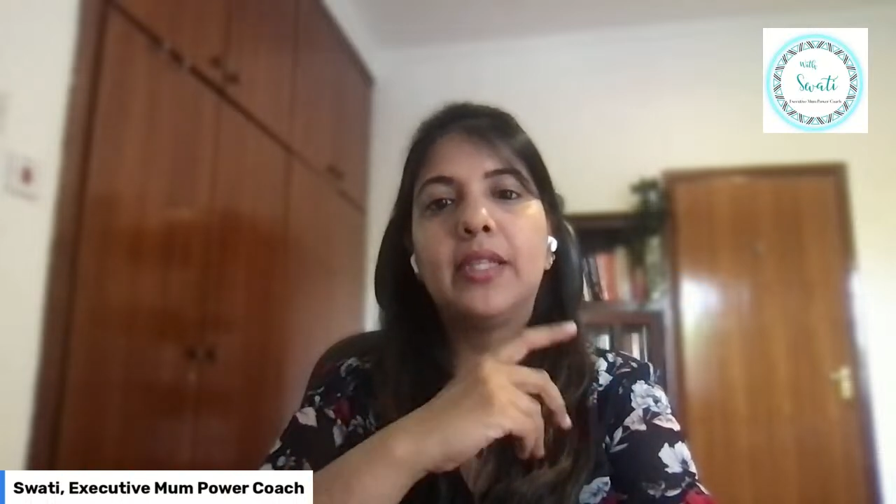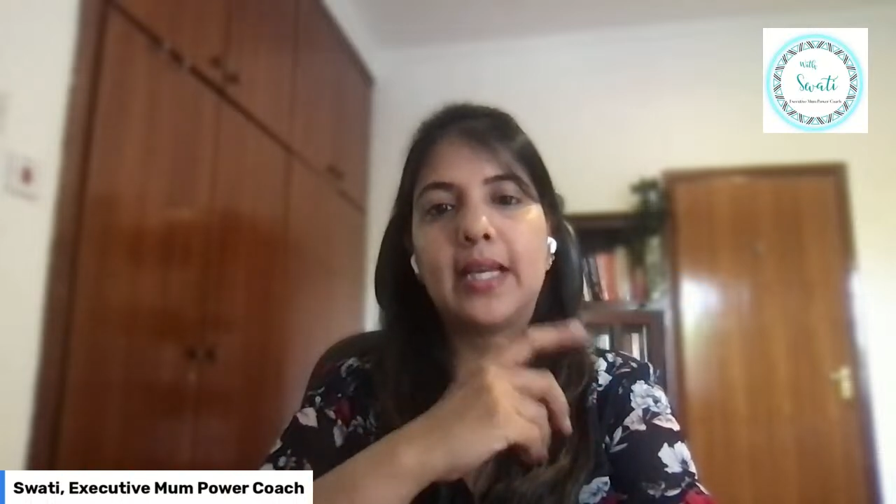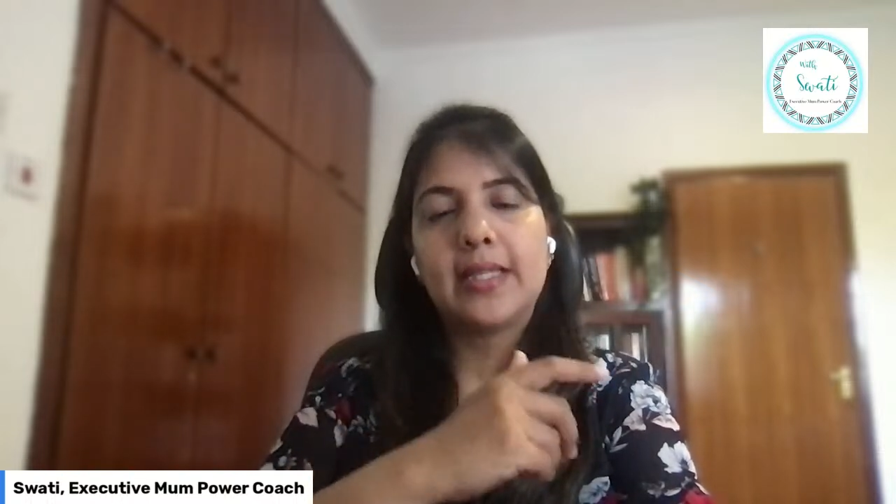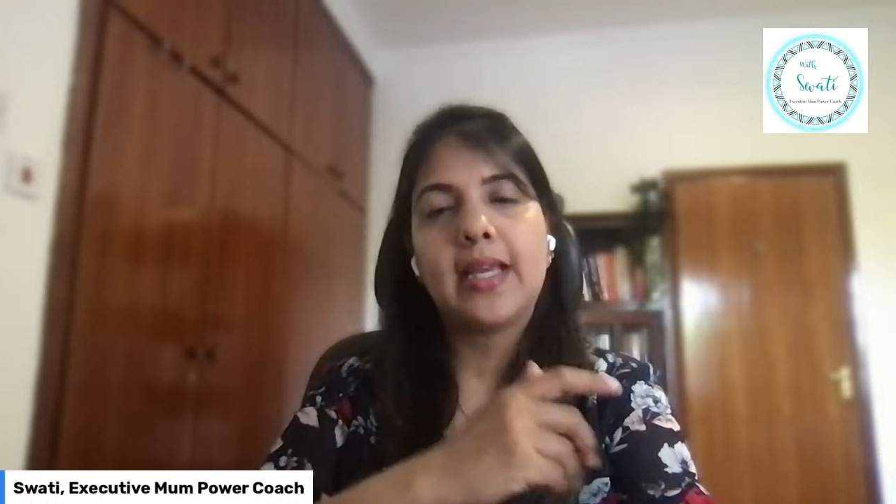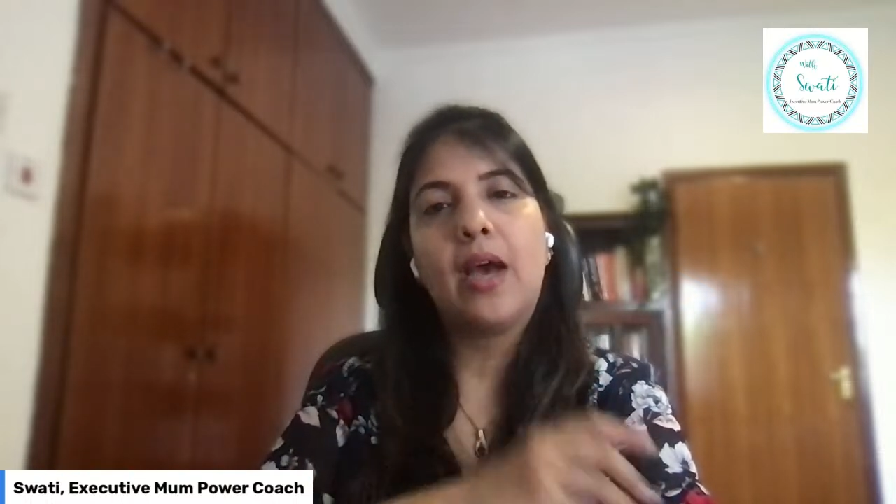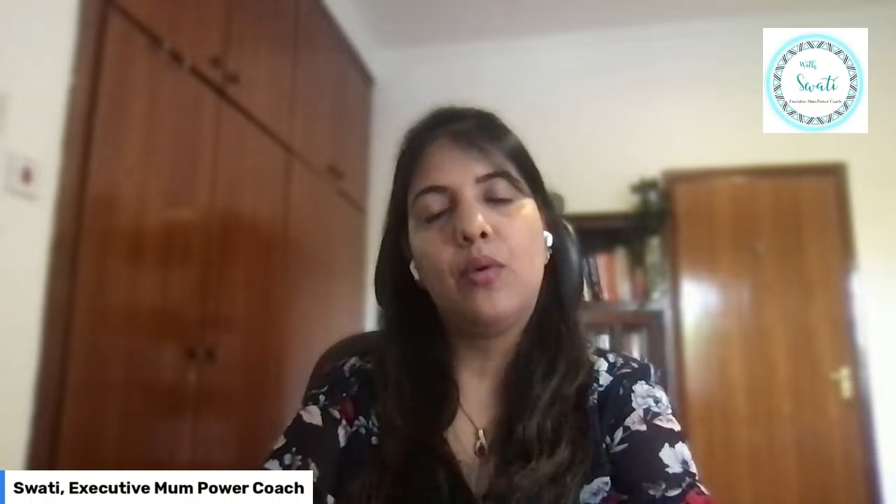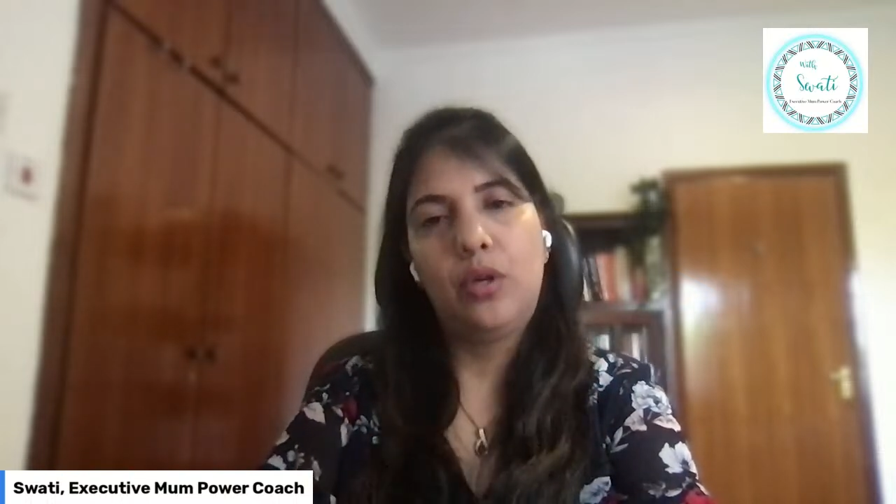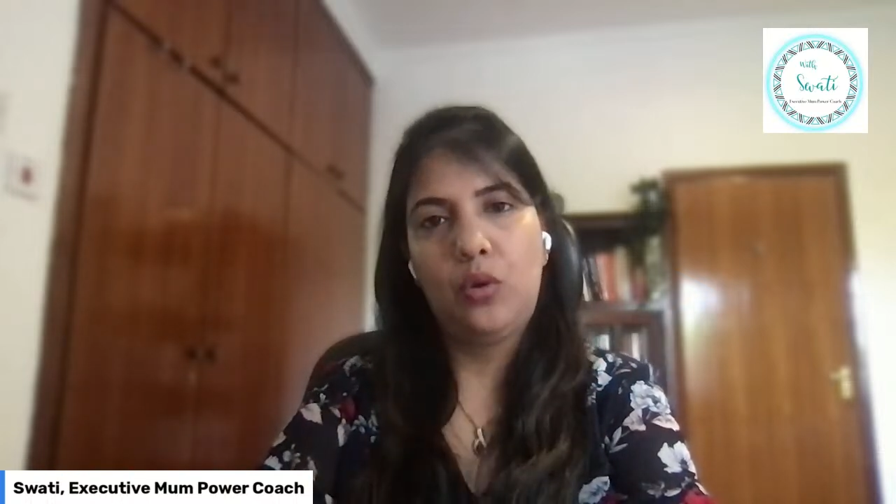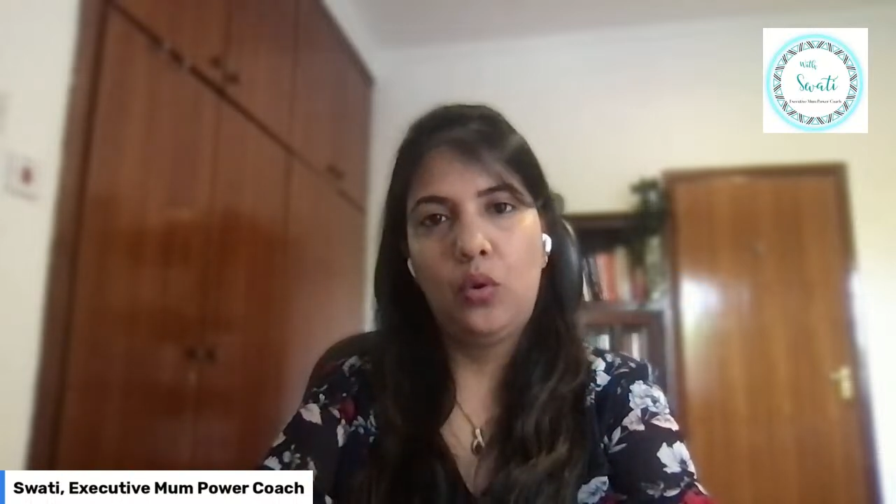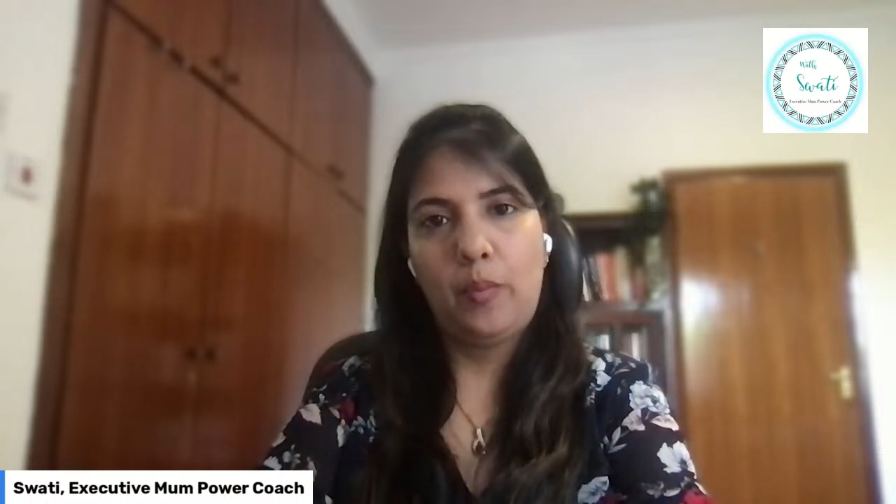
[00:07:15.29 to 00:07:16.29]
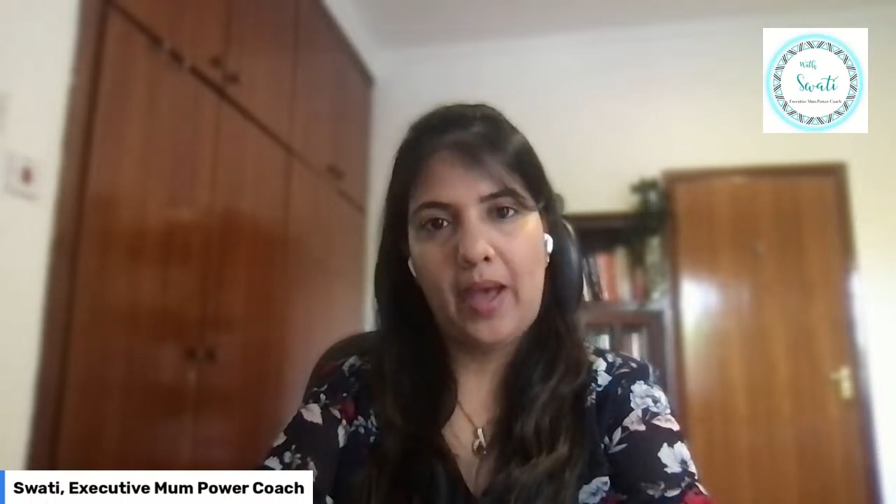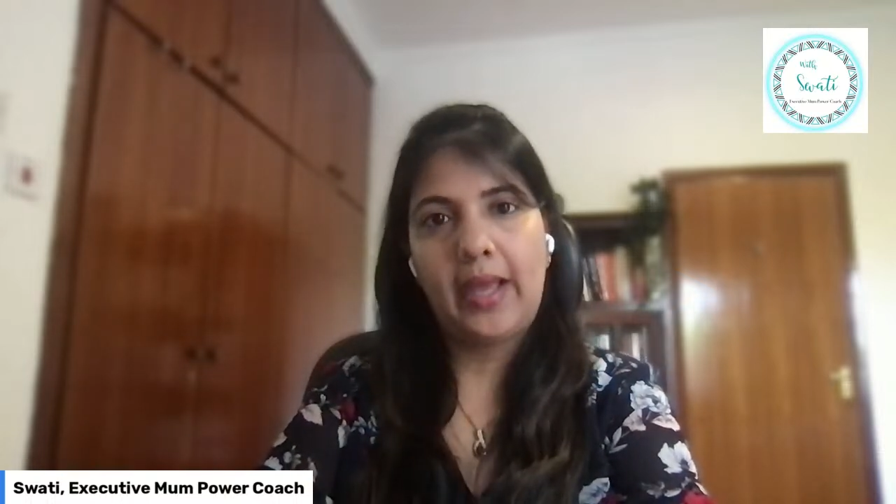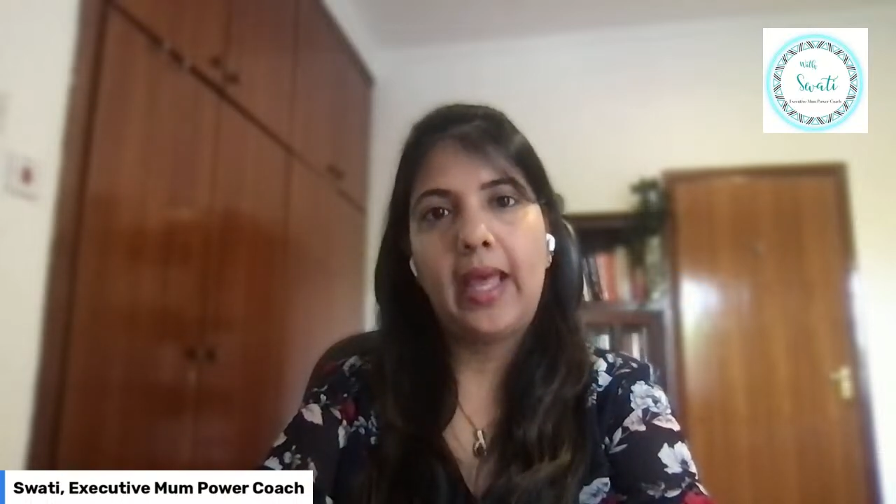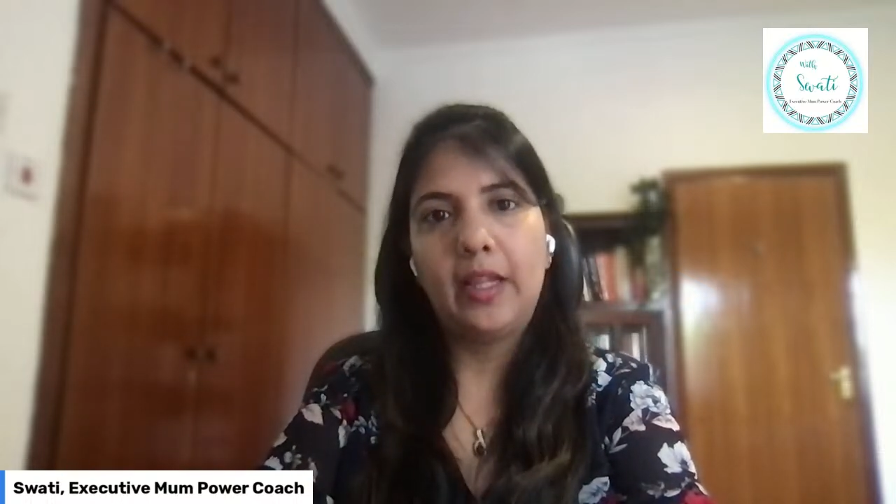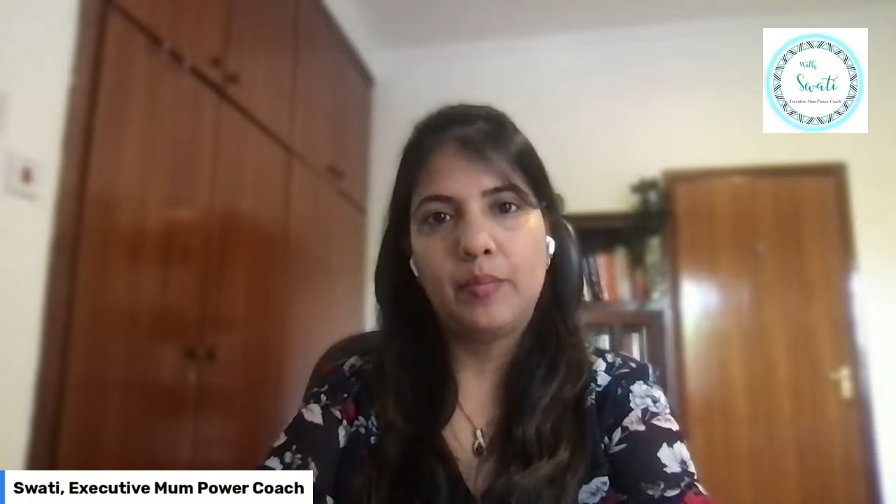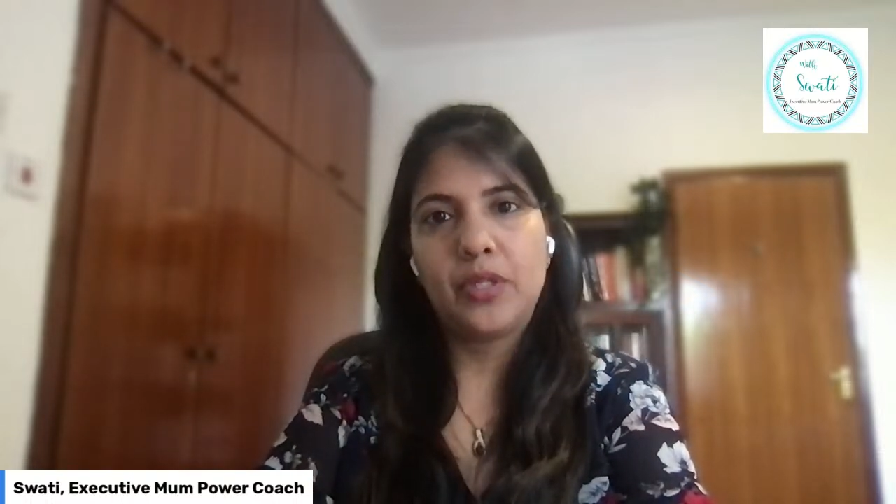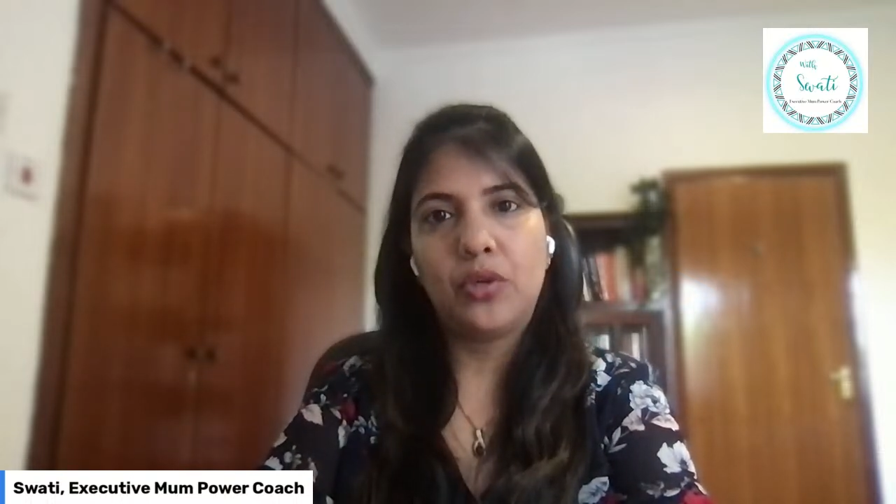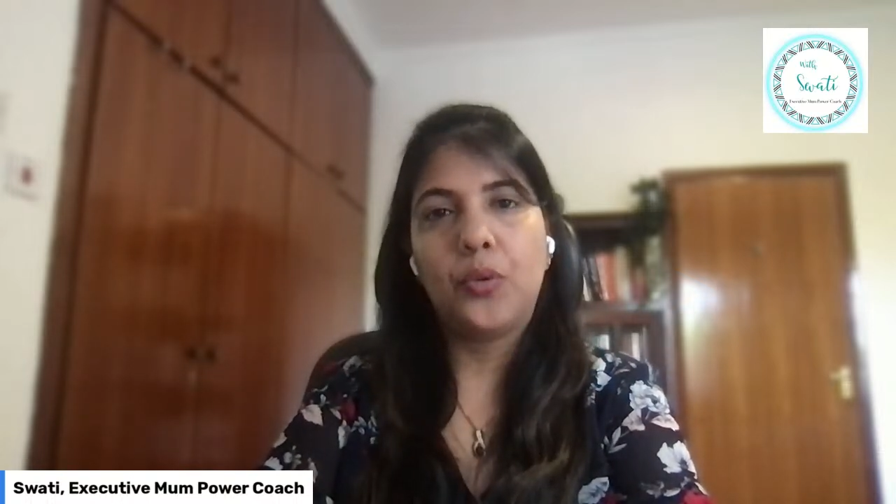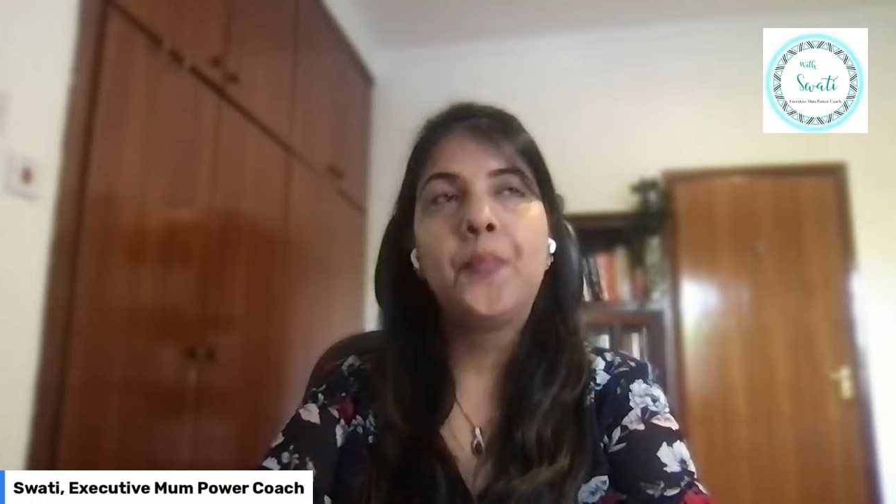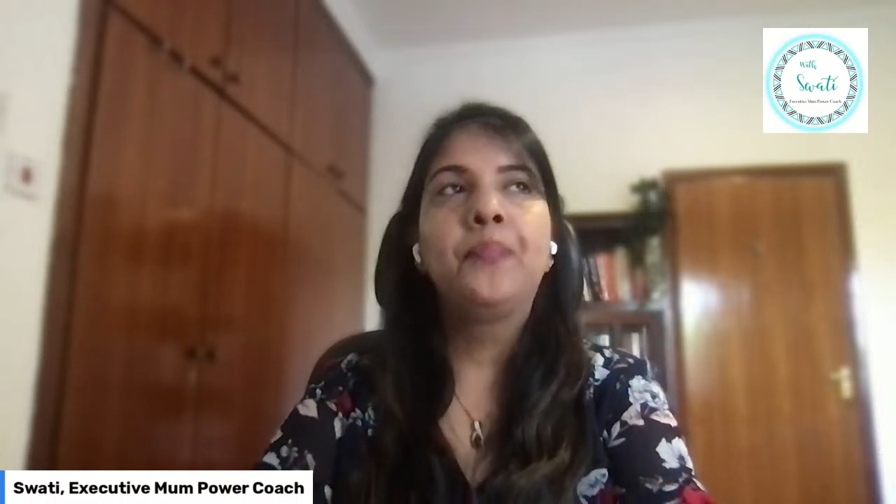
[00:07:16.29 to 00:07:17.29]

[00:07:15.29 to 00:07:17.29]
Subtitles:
that's how a cold pack helps you.